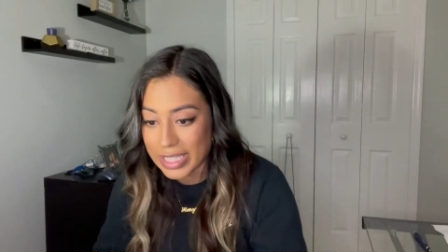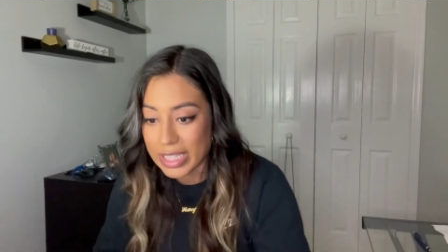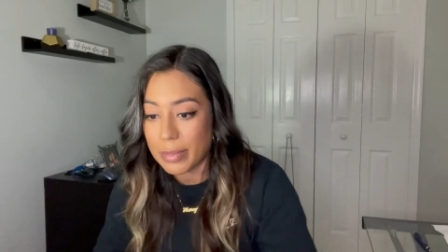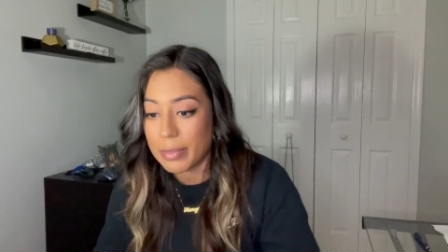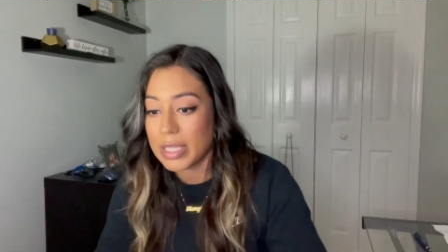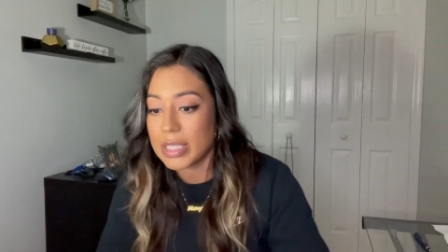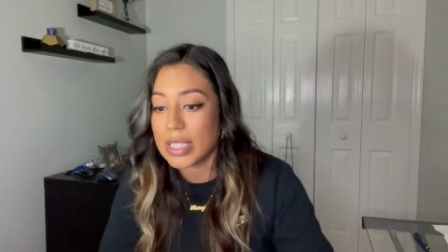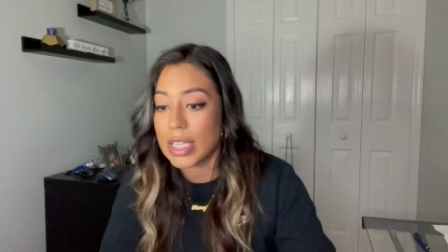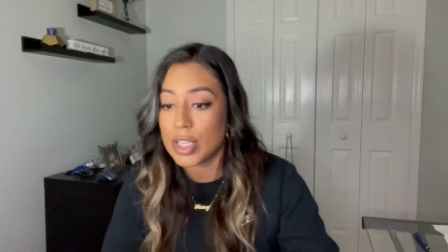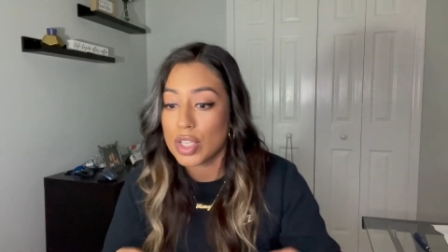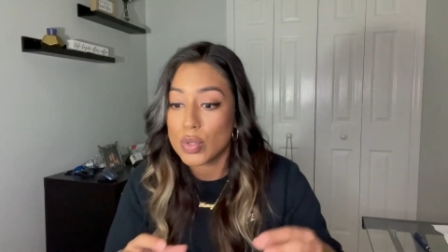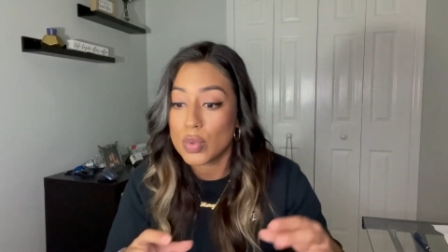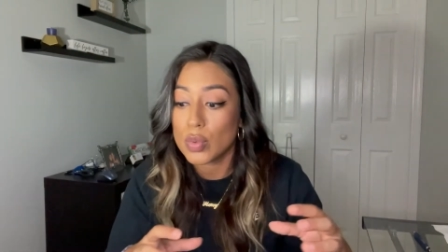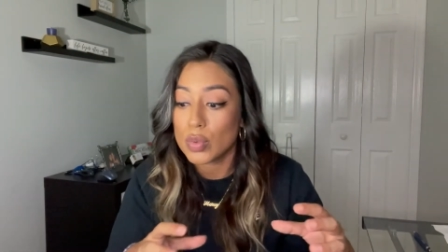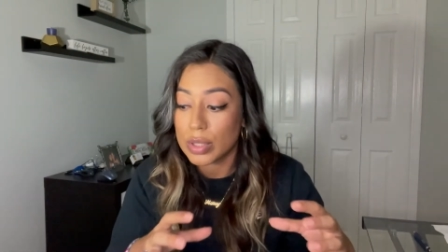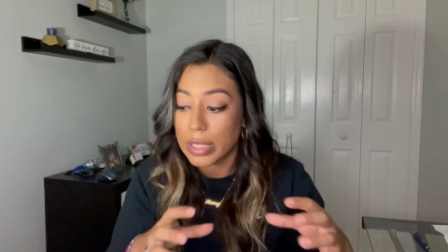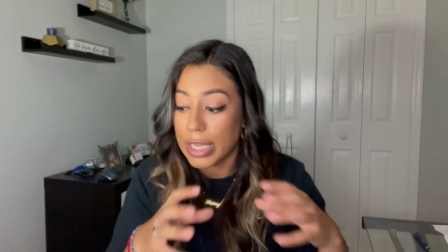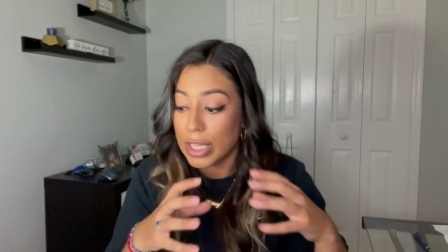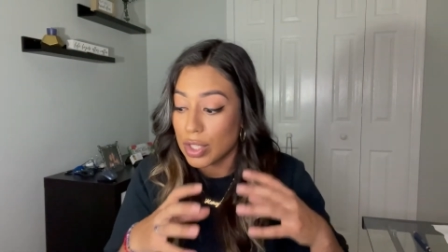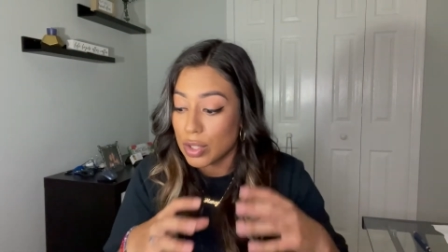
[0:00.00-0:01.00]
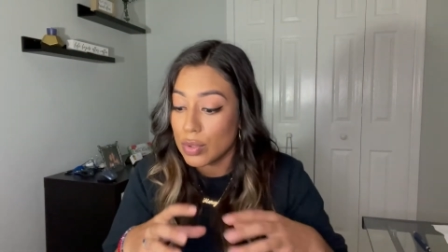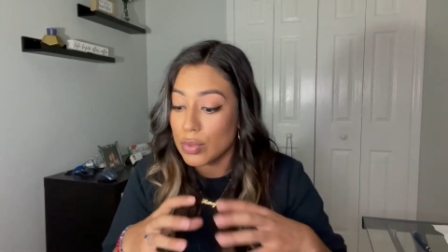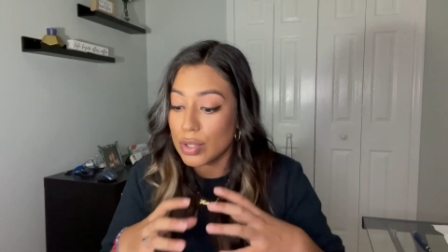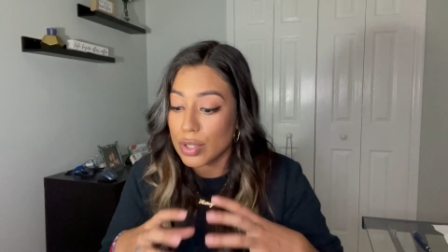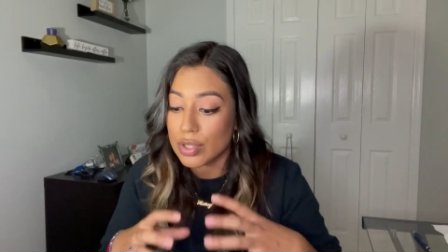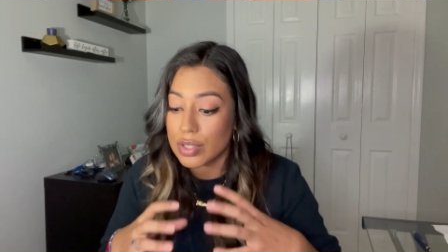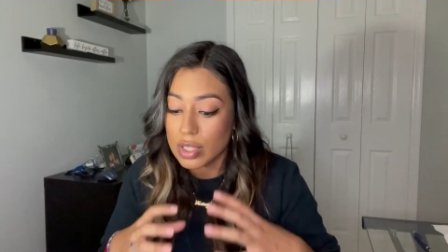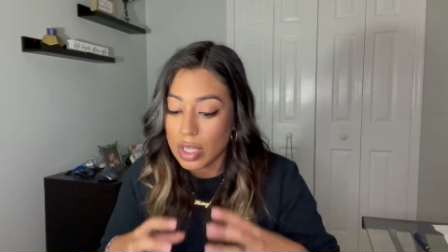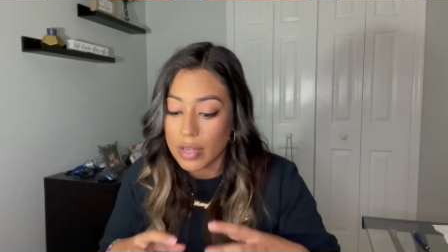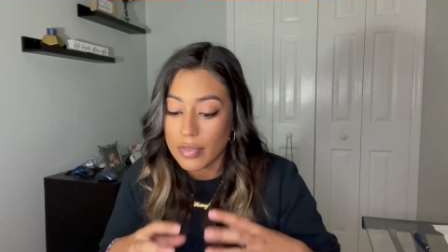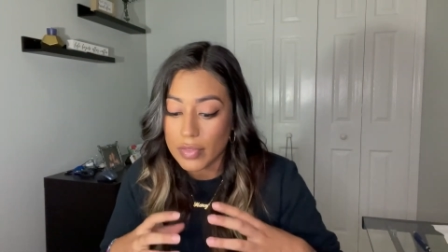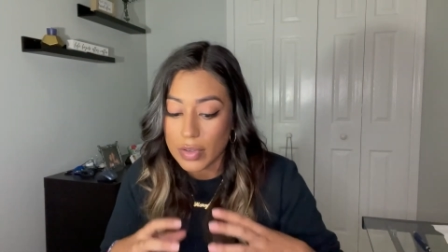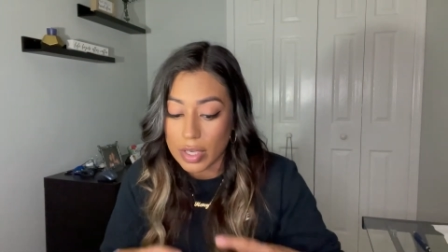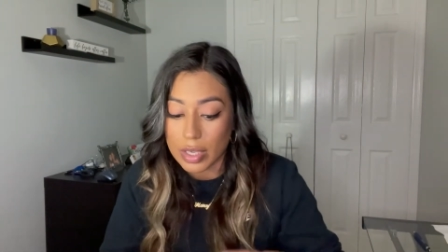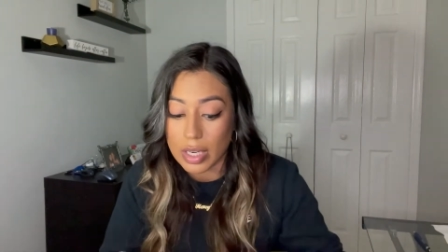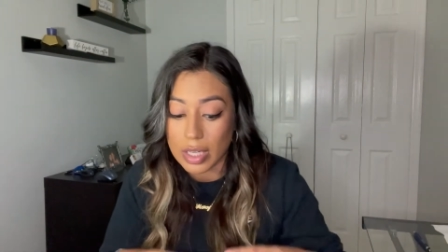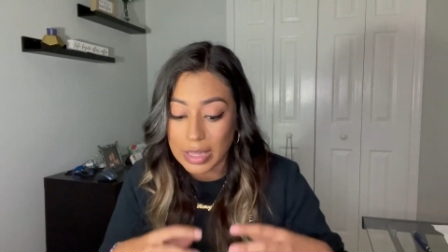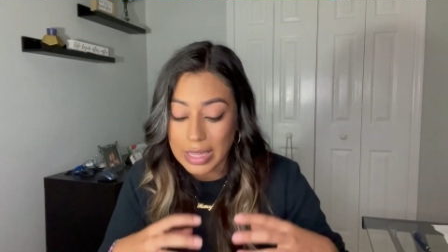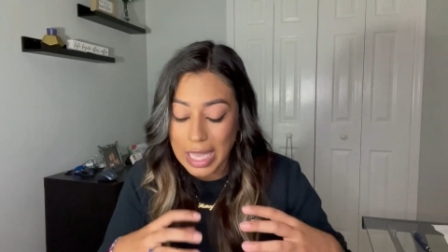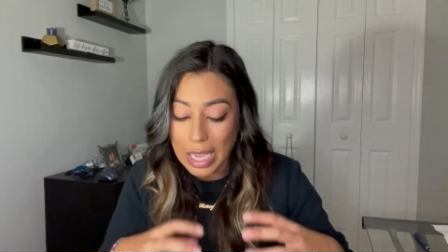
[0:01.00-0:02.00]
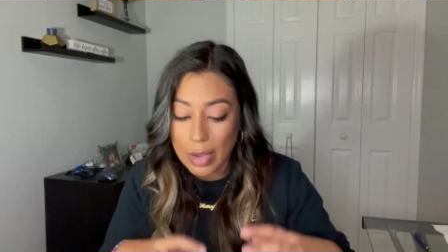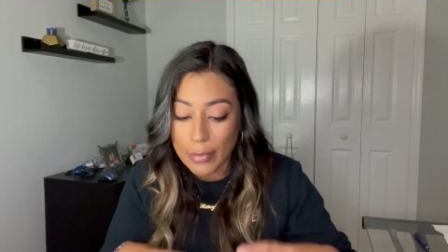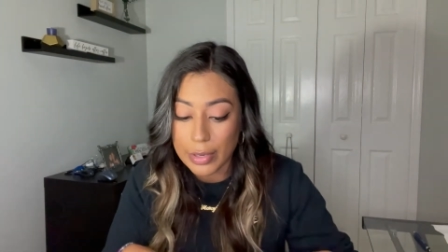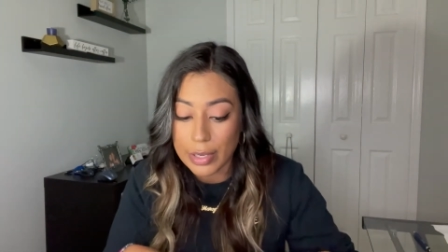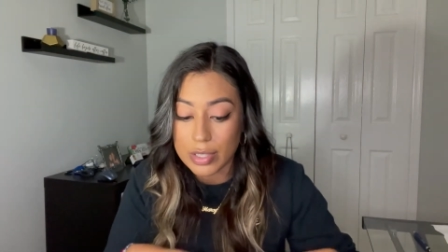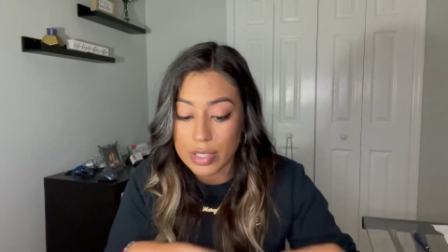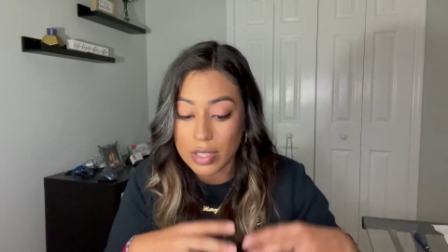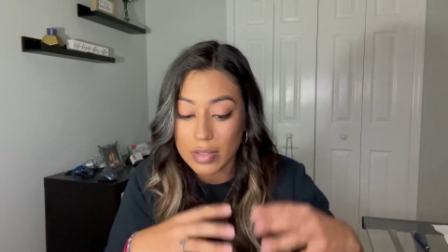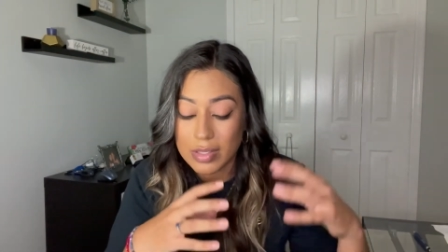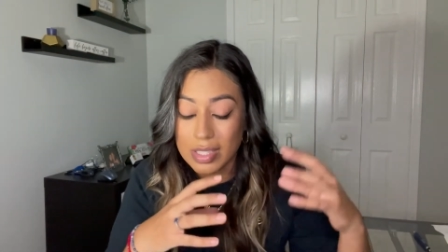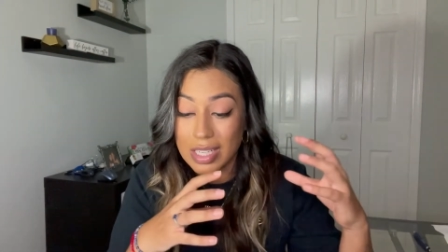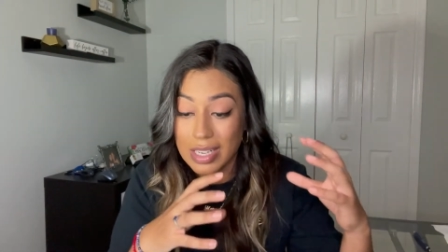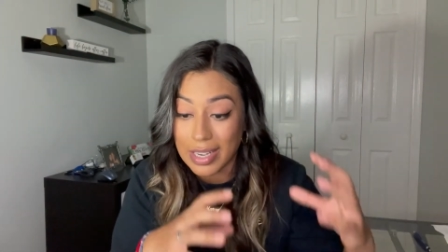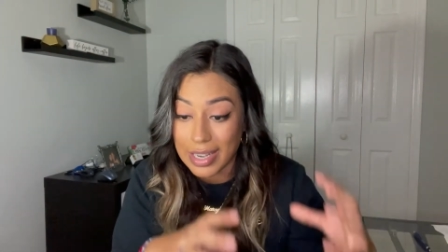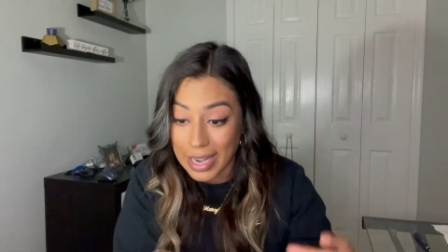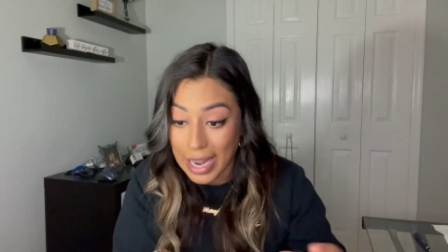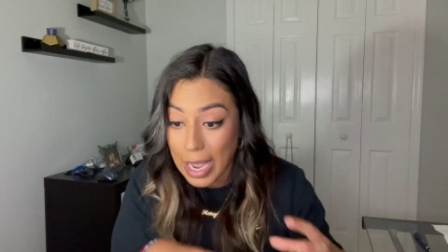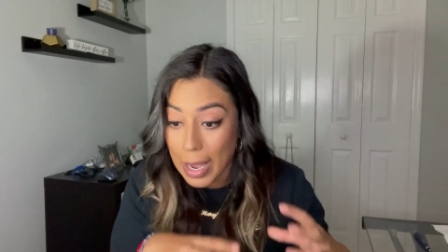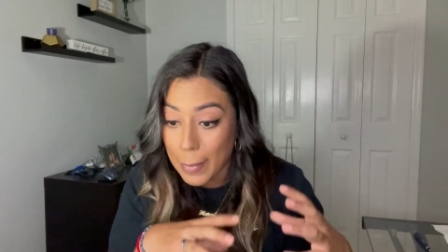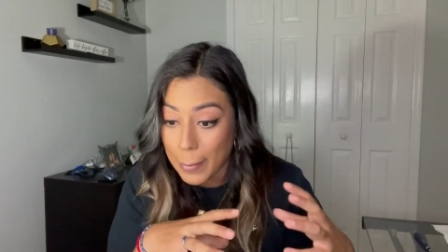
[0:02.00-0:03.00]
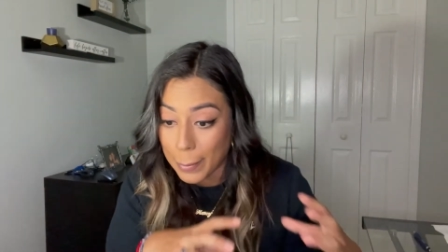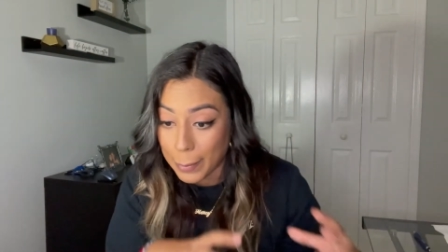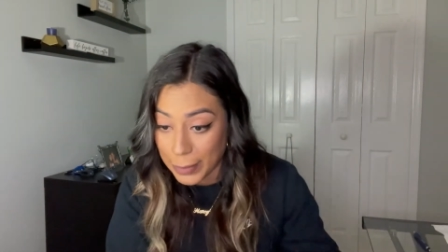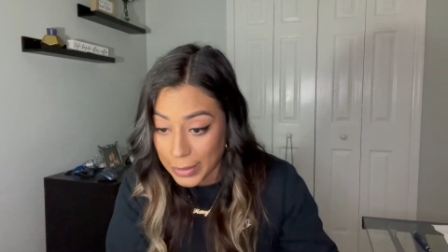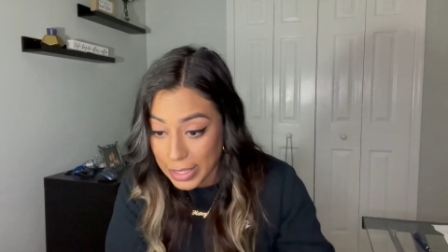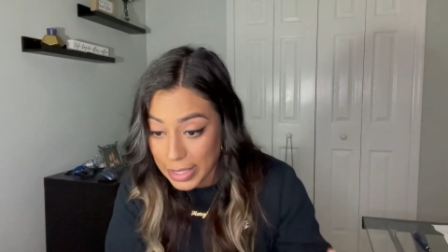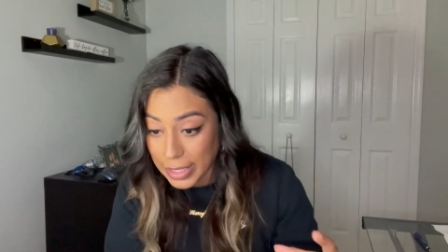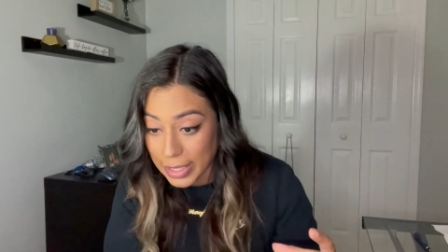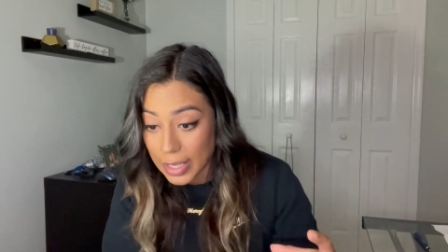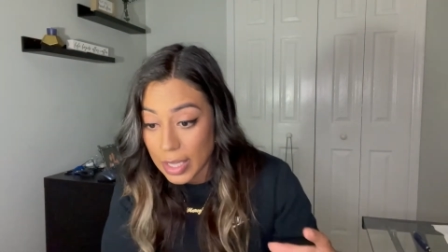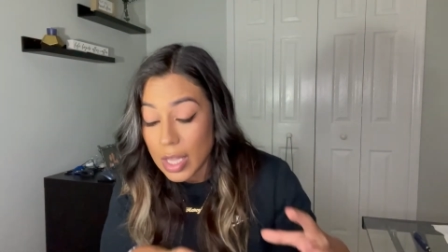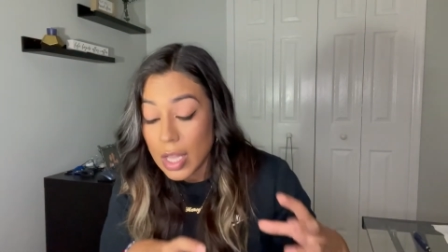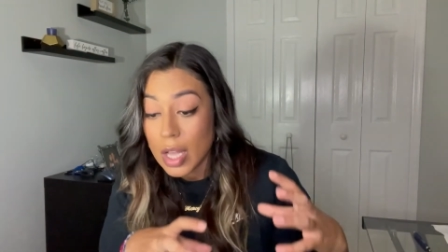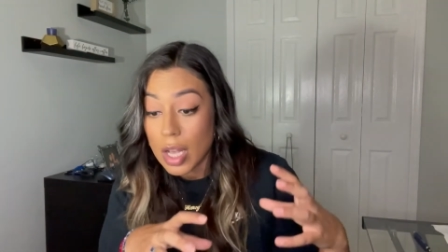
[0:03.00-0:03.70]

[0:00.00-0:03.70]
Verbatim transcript: That means that you that you yourself are allowing yourself to not be